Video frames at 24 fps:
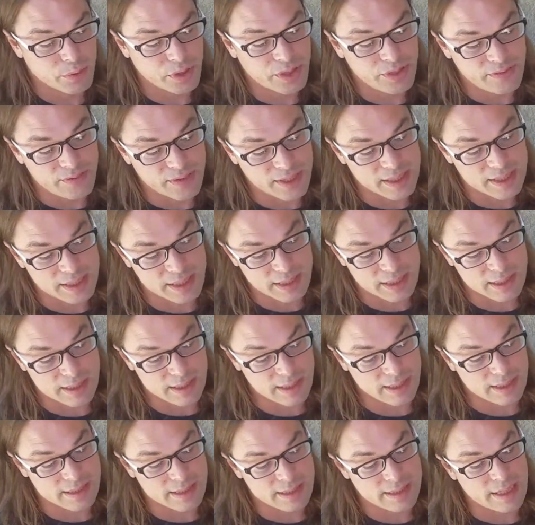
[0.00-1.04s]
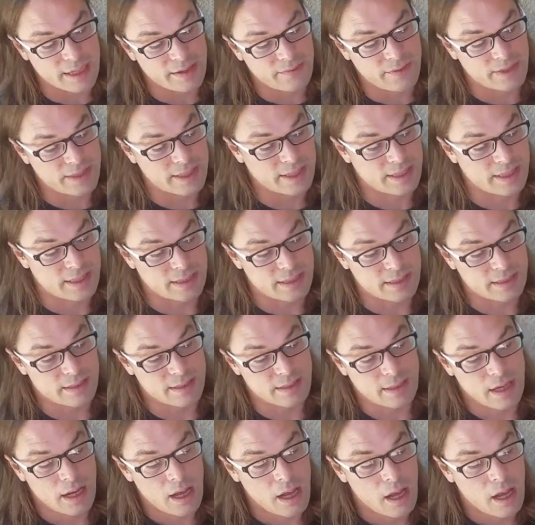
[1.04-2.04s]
prefixes and suffixes,